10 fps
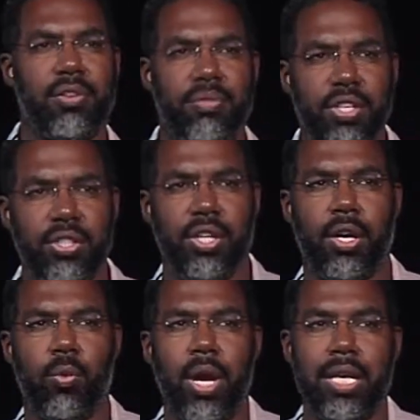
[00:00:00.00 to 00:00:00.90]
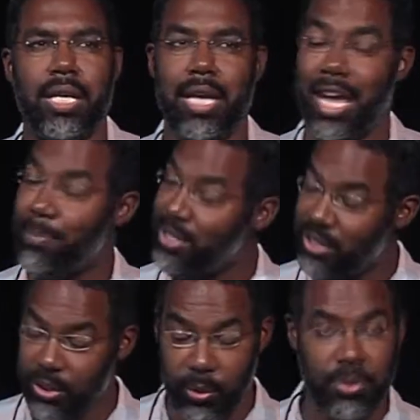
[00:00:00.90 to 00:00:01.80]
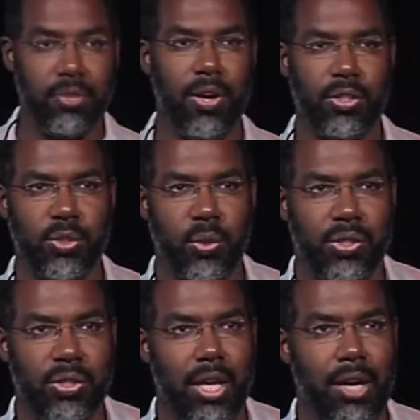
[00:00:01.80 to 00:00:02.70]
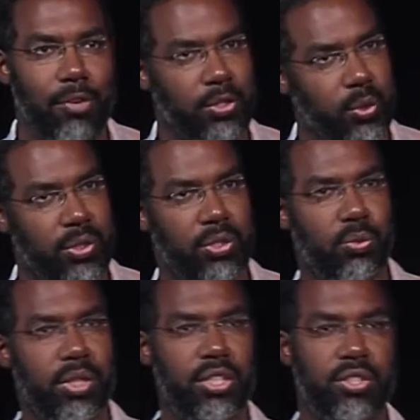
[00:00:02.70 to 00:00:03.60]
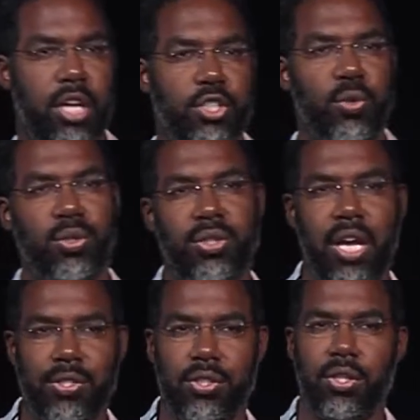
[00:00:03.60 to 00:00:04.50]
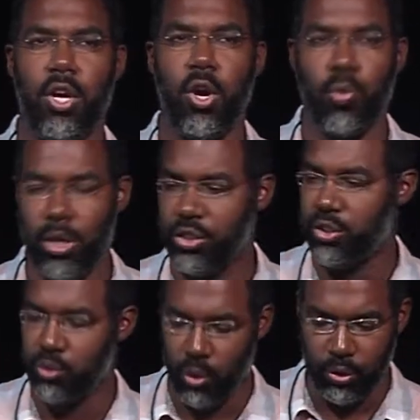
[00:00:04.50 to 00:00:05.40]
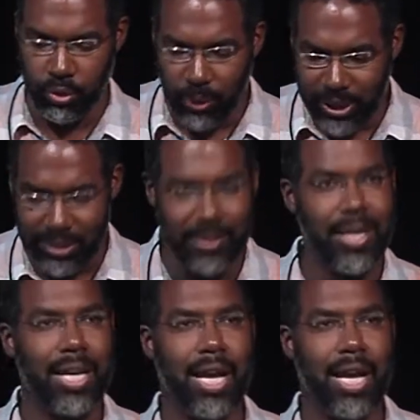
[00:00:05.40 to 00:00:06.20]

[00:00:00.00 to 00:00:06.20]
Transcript: of this year, when NBC News of all sources released 200,000 Russian troll tweets,